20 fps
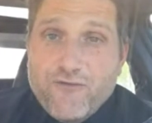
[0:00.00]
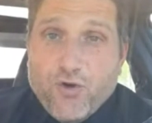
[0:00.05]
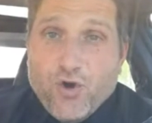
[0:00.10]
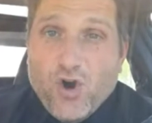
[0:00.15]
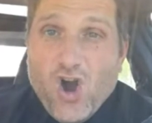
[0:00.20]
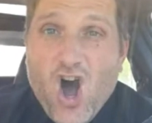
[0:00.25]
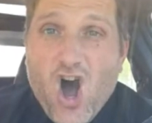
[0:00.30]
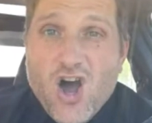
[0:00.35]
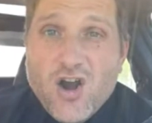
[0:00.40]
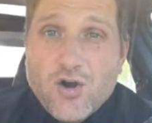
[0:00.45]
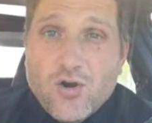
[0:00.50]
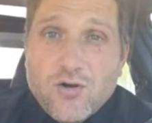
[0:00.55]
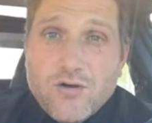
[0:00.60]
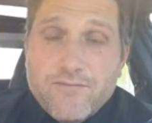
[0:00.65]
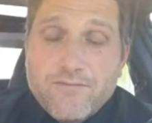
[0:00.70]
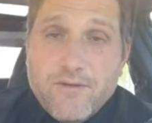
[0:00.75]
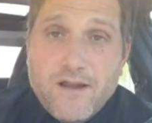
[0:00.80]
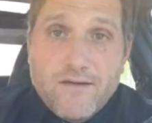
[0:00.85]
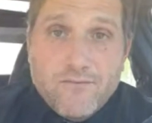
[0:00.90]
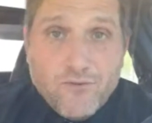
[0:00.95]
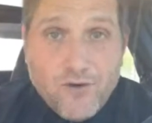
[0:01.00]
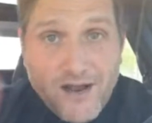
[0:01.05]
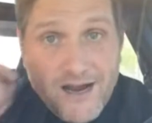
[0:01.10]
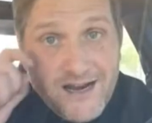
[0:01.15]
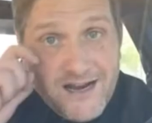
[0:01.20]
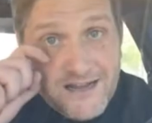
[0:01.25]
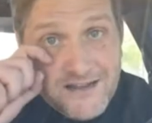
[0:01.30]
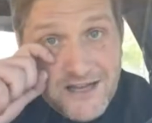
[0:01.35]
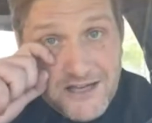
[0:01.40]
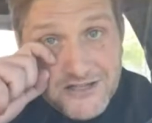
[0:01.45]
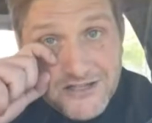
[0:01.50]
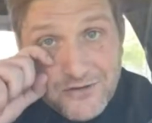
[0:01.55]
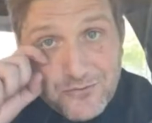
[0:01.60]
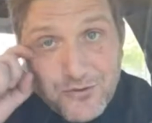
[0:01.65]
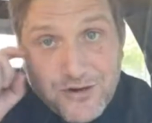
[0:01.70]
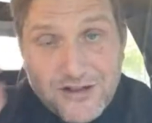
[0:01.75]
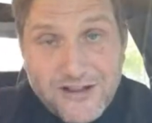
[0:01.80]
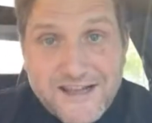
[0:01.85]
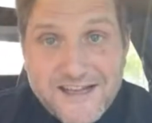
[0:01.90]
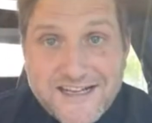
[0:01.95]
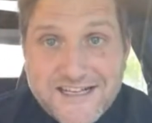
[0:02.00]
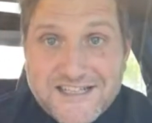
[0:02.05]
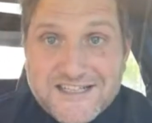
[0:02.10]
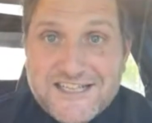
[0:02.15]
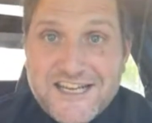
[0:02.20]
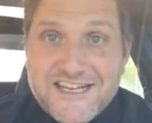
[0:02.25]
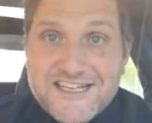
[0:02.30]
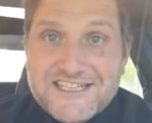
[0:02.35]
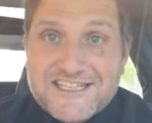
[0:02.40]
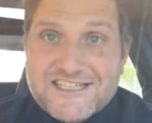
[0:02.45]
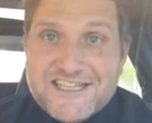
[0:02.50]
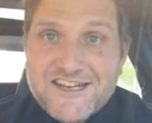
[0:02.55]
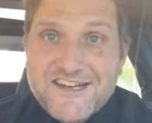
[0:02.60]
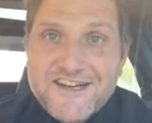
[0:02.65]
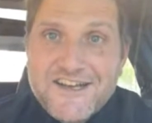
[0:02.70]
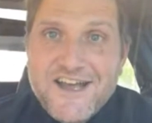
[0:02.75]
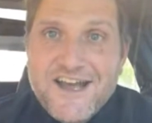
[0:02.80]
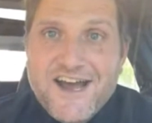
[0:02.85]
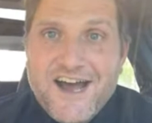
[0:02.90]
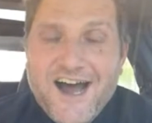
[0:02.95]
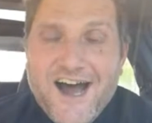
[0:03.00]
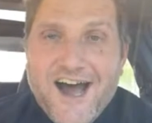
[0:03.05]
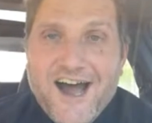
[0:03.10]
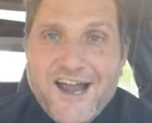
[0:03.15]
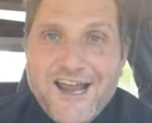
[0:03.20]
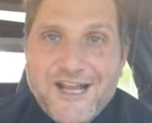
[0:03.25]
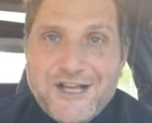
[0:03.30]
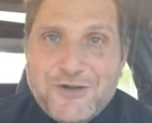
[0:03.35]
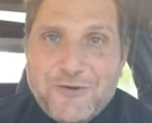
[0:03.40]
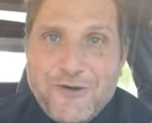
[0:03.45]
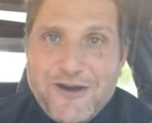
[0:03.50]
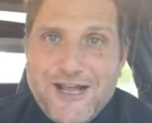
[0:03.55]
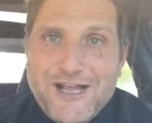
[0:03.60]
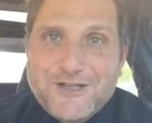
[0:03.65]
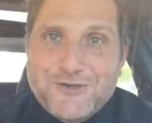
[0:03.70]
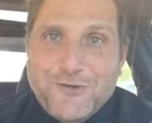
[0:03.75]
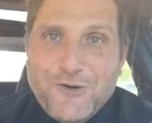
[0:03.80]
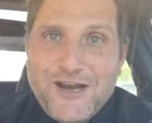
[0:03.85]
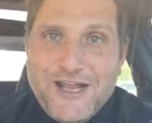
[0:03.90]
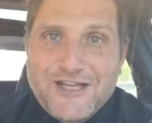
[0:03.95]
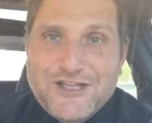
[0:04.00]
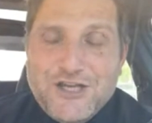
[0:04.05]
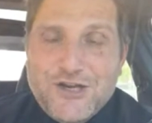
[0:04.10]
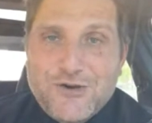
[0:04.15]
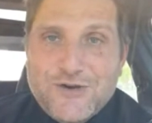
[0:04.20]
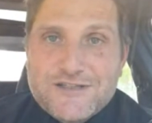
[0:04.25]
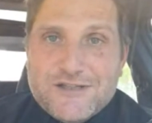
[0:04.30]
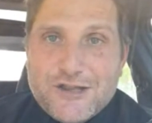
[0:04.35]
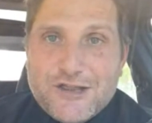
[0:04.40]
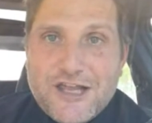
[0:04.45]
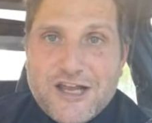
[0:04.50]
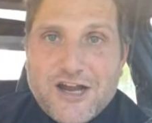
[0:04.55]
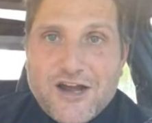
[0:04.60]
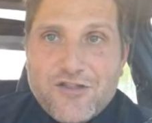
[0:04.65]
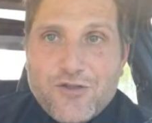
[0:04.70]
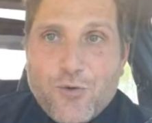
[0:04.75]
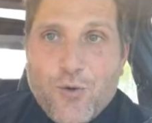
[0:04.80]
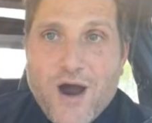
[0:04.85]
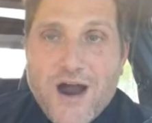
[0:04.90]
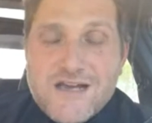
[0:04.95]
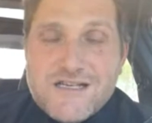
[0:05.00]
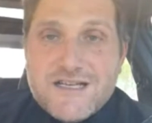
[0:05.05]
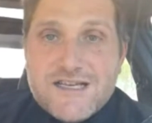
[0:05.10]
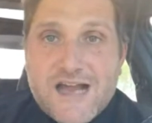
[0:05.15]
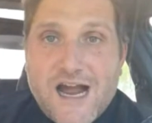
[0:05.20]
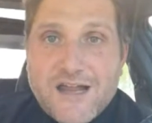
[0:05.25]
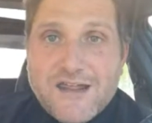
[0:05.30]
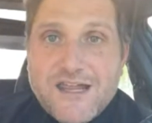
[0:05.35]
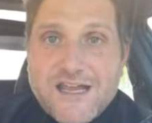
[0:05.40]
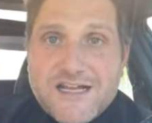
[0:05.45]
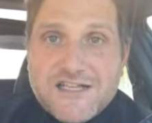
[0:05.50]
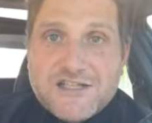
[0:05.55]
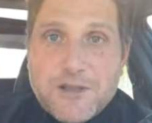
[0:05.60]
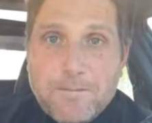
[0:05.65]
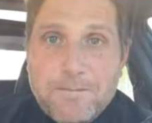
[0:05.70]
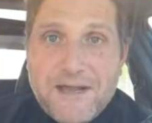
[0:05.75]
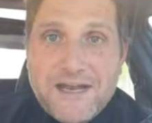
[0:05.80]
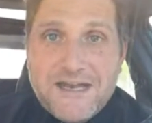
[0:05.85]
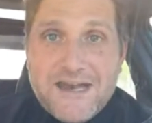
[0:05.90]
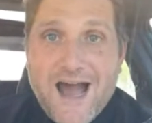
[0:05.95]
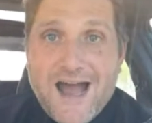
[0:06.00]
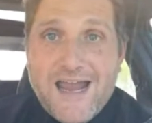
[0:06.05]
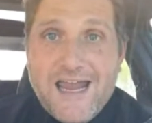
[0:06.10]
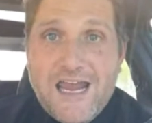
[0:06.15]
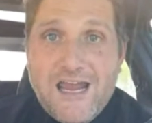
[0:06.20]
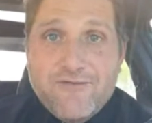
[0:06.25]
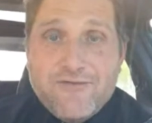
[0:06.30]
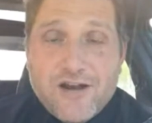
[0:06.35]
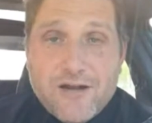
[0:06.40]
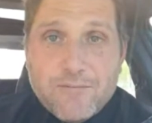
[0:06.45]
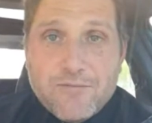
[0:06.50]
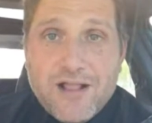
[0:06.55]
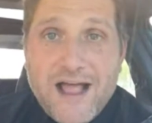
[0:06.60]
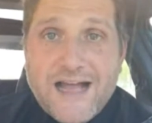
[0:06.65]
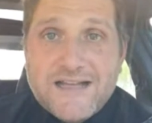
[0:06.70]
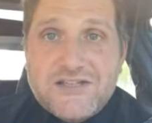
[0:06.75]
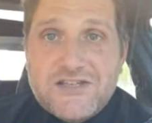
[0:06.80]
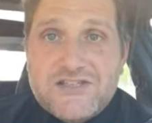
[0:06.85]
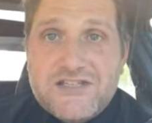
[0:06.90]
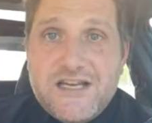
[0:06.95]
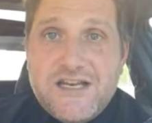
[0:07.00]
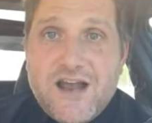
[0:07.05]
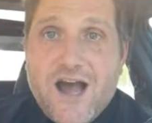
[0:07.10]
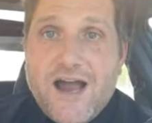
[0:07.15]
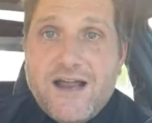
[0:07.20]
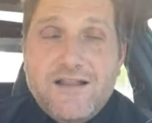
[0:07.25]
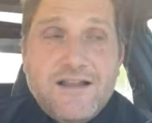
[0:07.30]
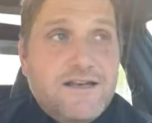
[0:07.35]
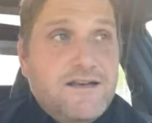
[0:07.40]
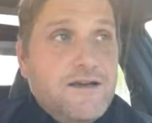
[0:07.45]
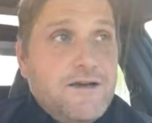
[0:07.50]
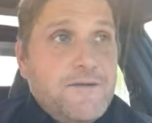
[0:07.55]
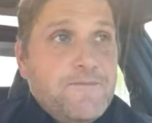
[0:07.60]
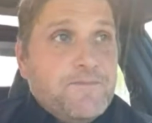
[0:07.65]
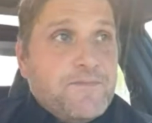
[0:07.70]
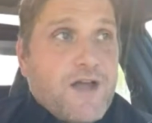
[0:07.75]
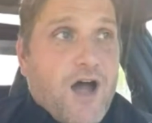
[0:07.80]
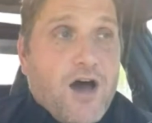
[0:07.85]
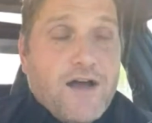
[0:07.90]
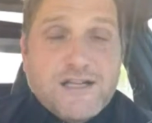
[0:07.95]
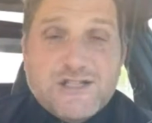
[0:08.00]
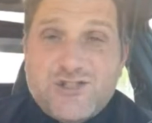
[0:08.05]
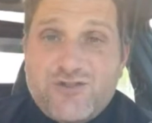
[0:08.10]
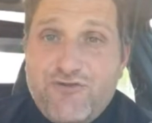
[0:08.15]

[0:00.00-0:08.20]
for honor, right? It doesn't really exist in 2022, and to think otherwise, I think is a bit naive. And I'm glad to see Nyland on